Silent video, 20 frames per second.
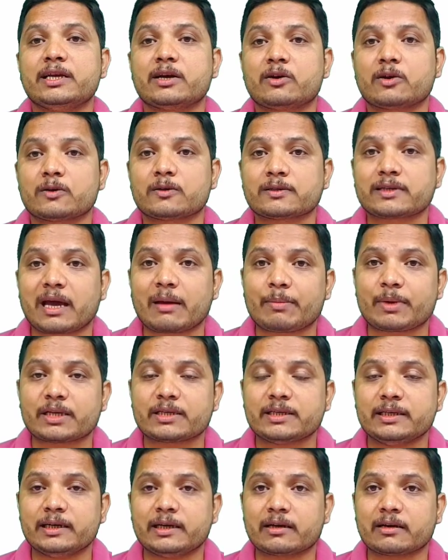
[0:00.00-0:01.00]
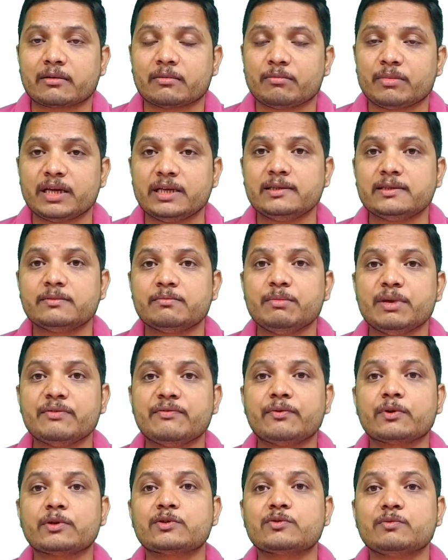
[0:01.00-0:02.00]
across capacitor means
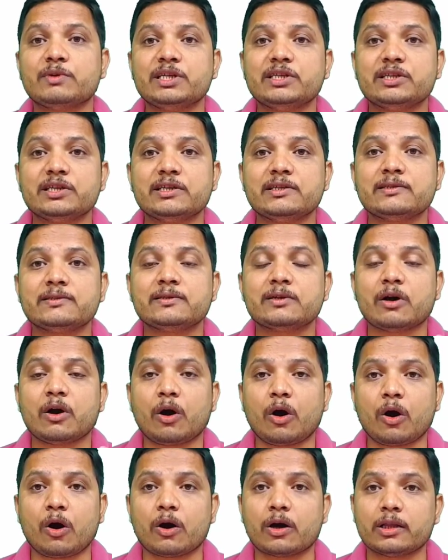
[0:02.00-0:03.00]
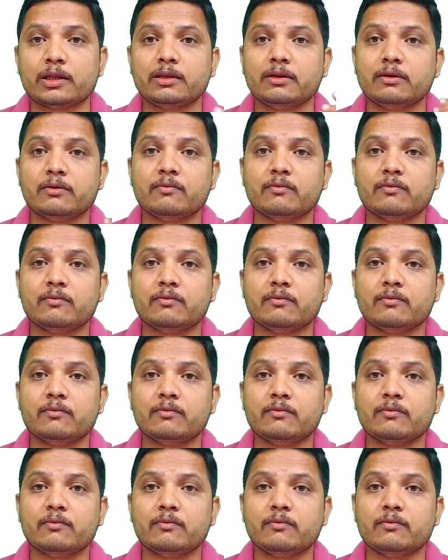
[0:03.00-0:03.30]
before switch is on